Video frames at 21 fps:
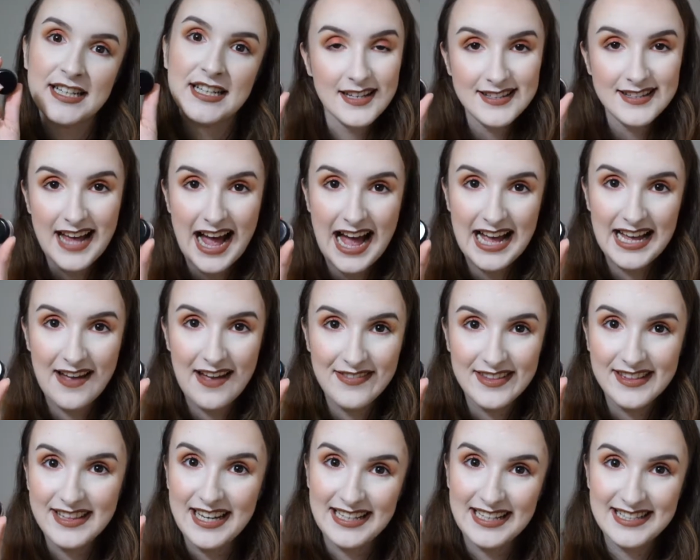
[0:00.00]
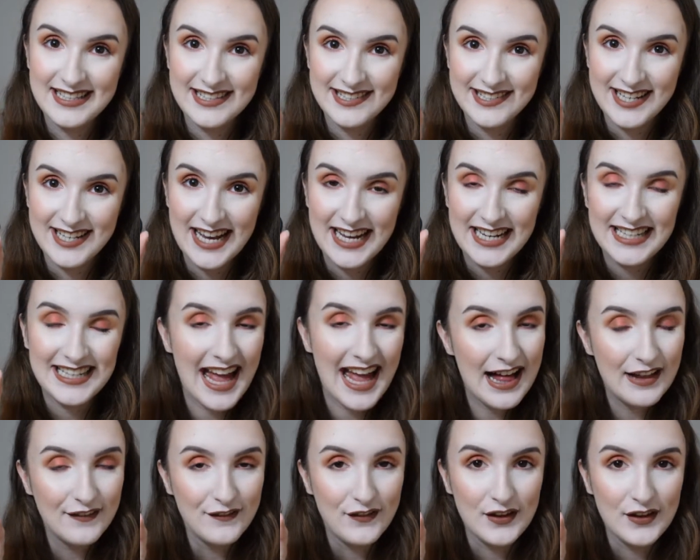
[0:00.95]
So I have the lightest shade
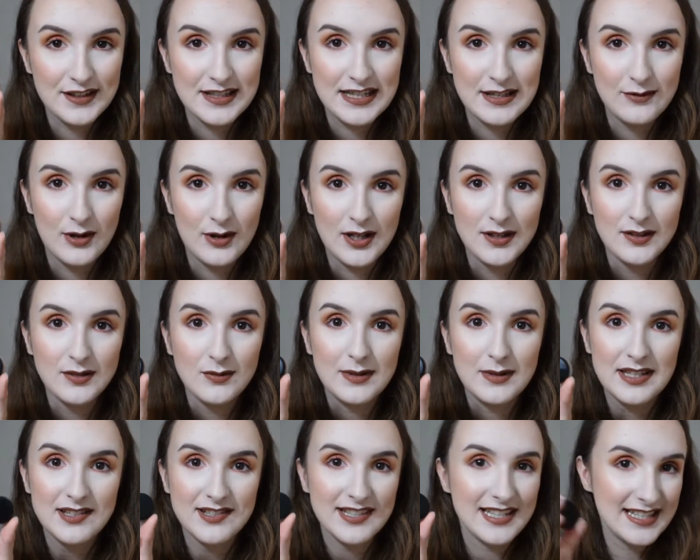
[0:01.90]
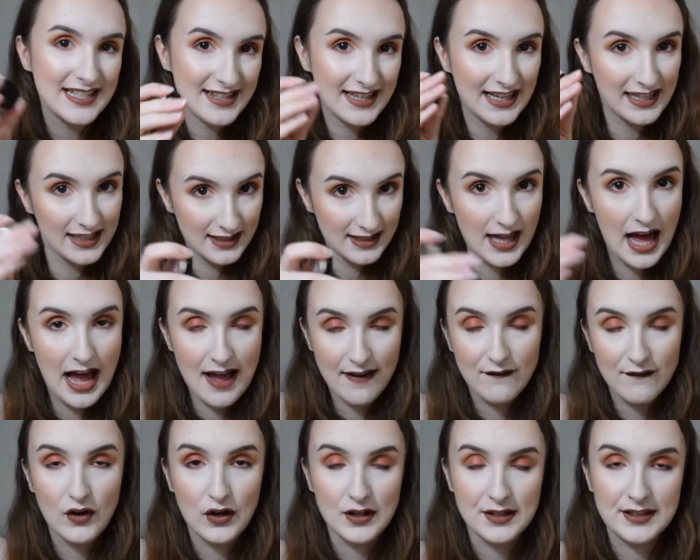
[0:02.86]
L41, which is like light
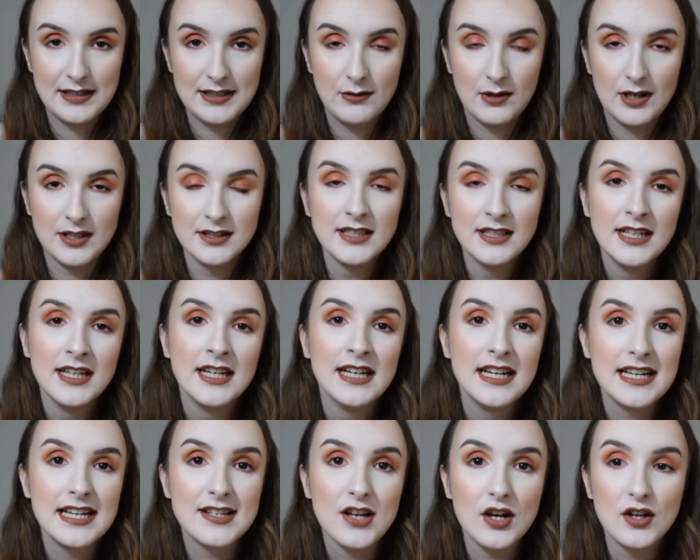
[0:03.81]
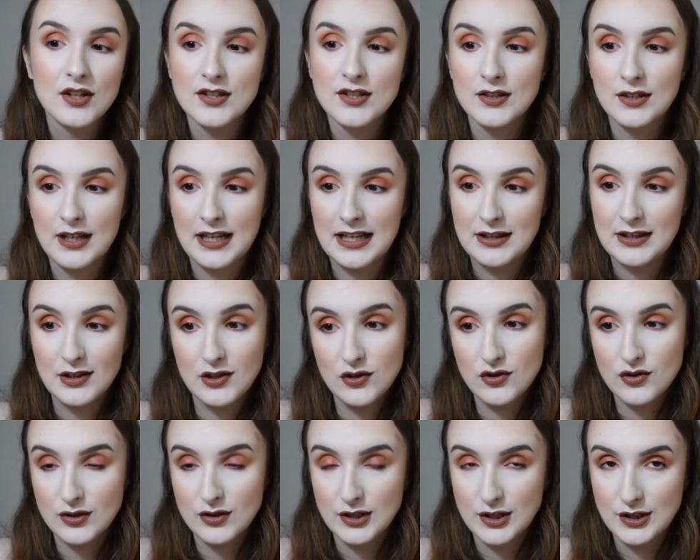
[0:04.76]
41. It's also like
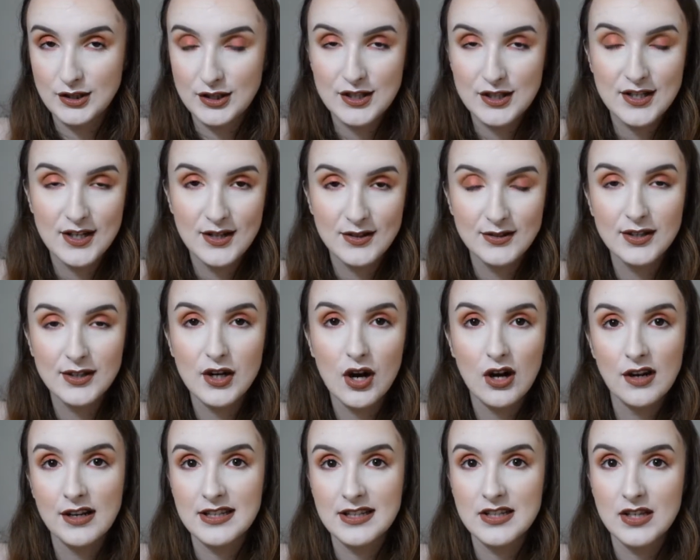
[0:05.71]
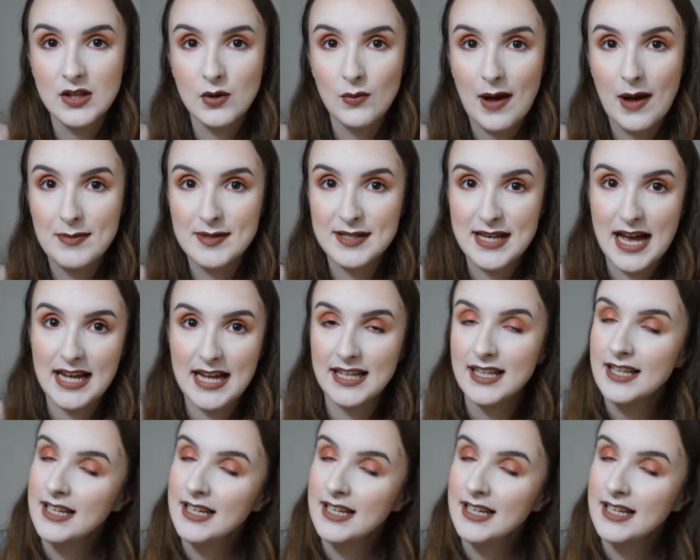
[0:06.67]
neutral undertoned according to the website.